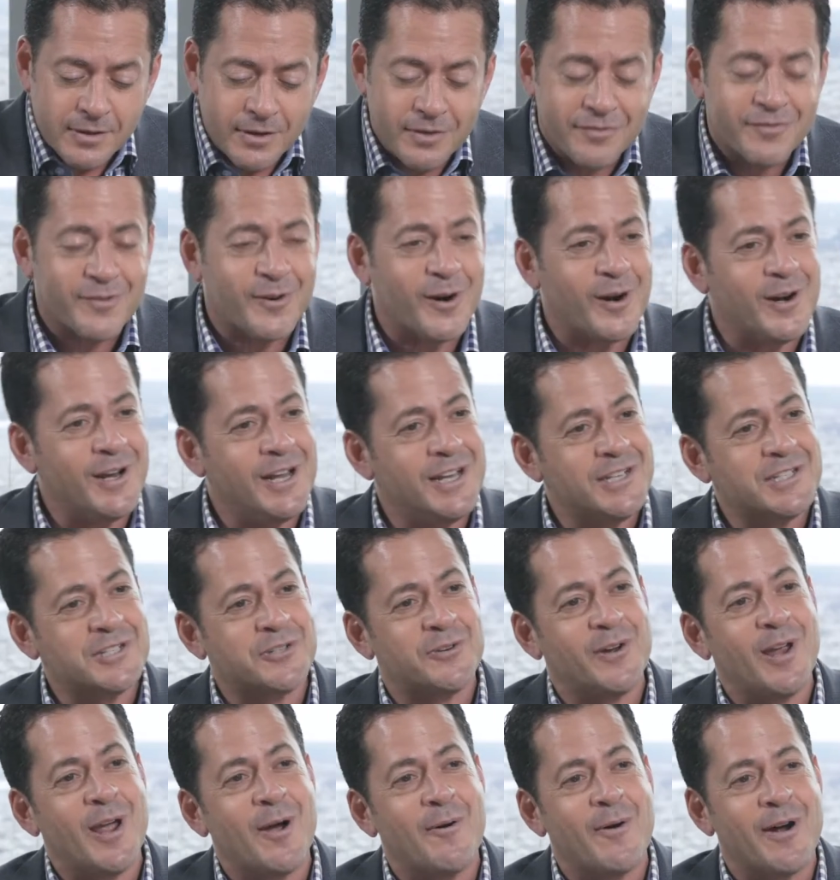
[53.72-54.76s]
Over our
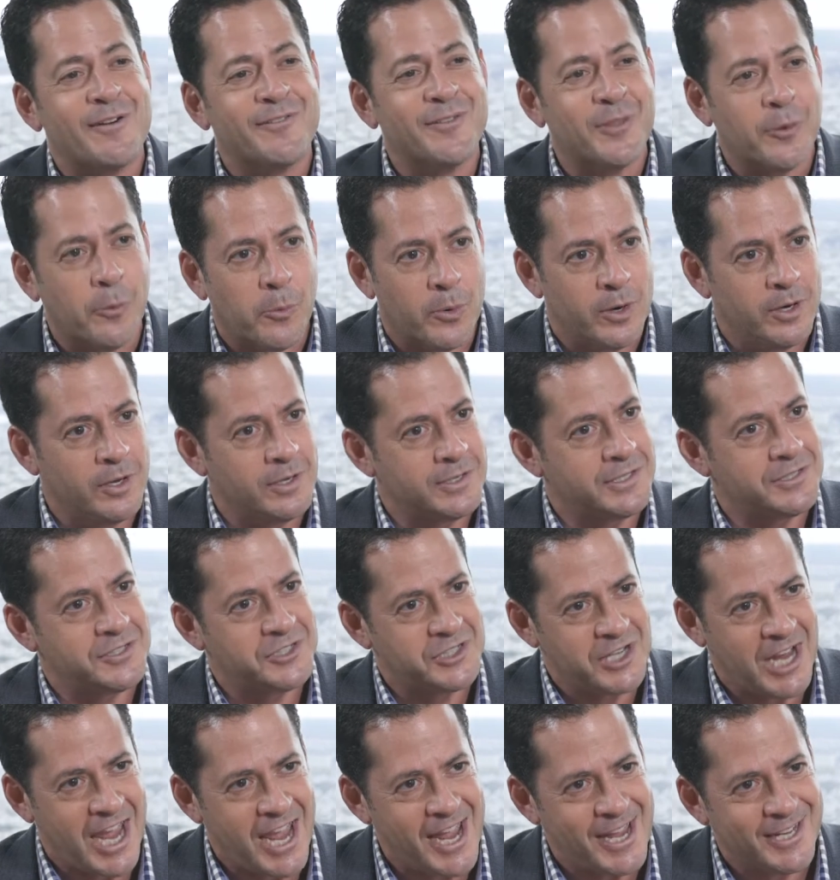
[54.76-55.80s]
history, however, the world has
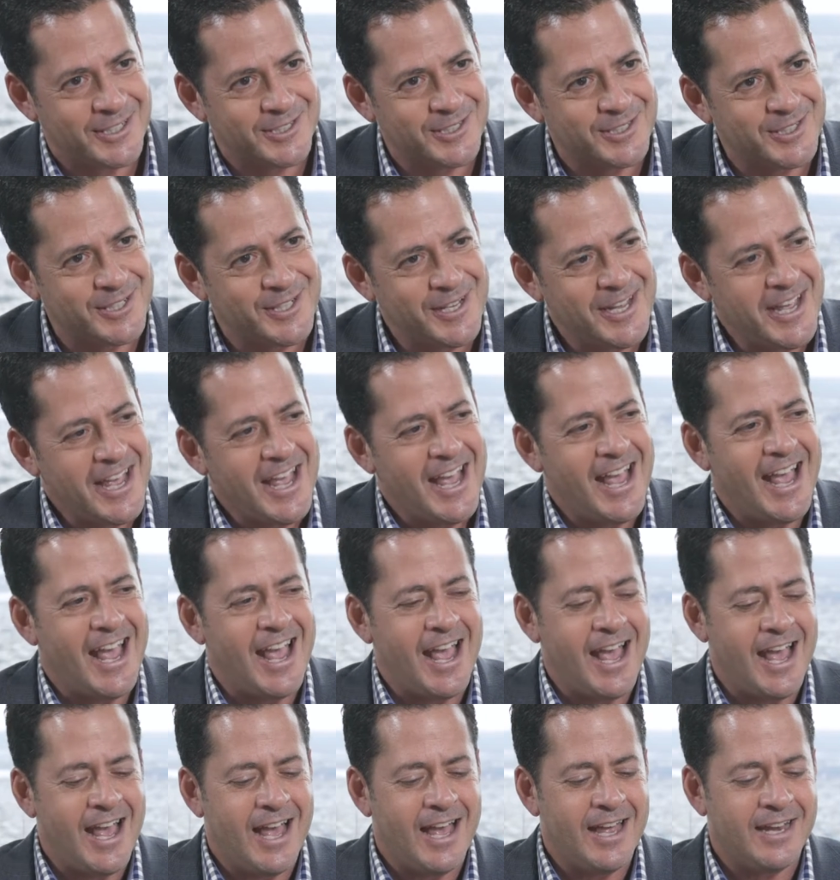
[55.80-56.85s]
changed.
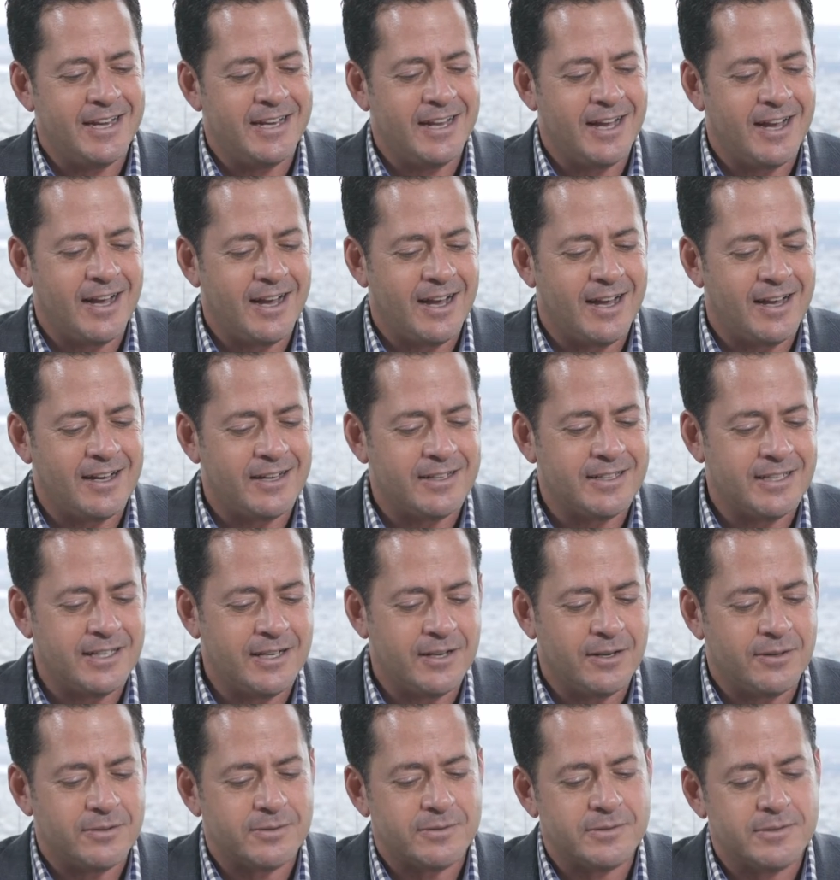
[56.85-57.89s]
And, uh, you
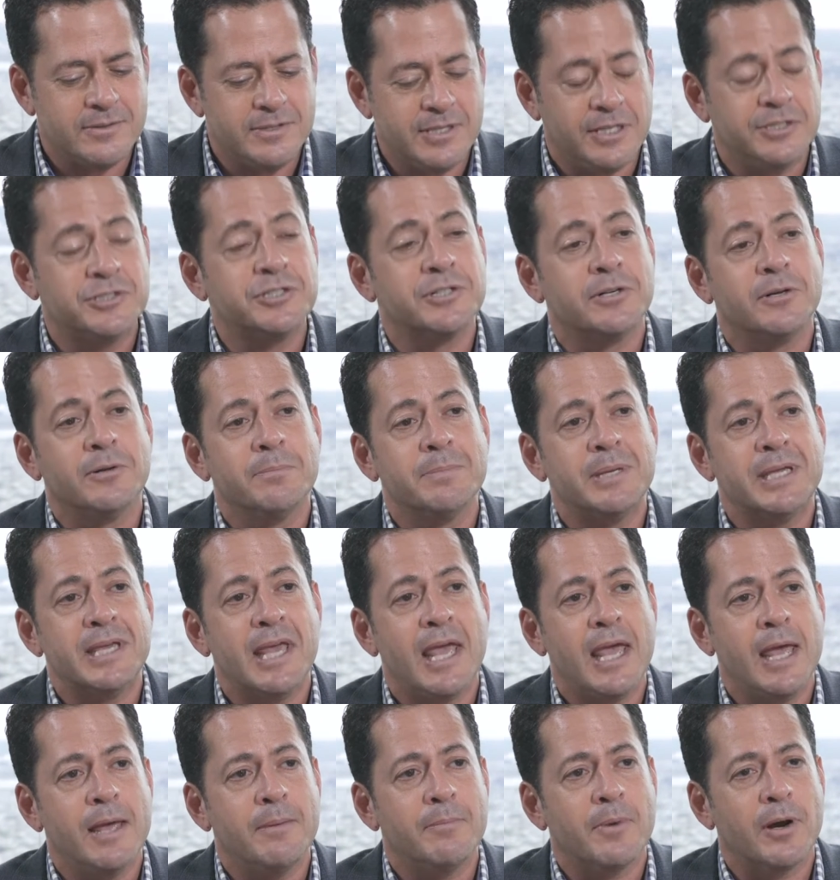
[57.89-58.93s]
know, digital
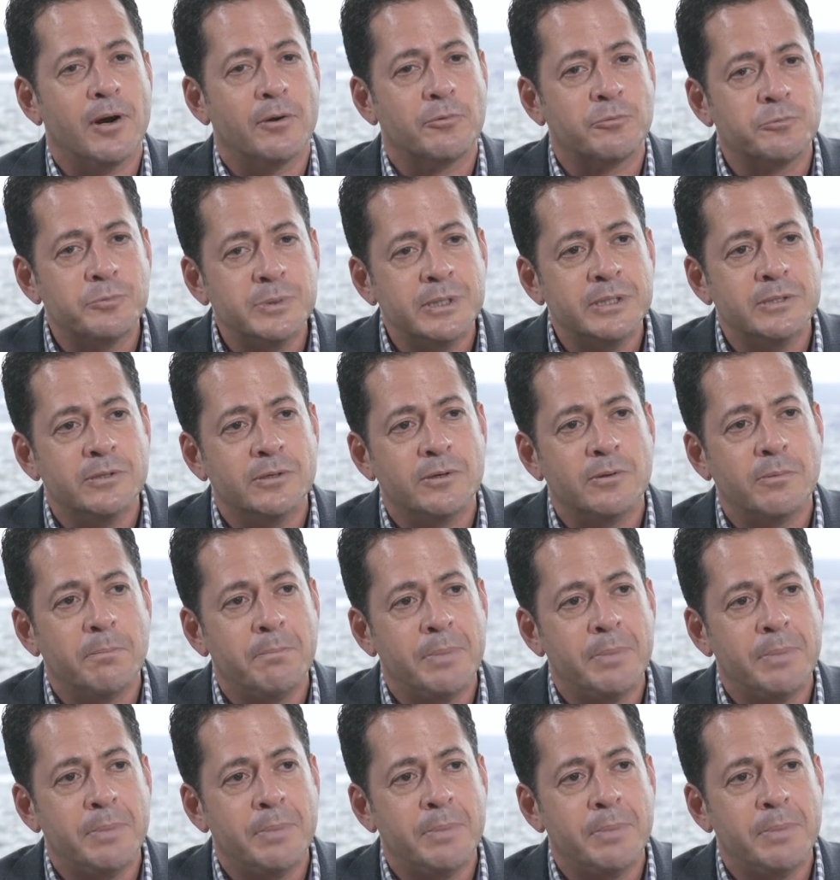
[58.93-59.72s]
became a real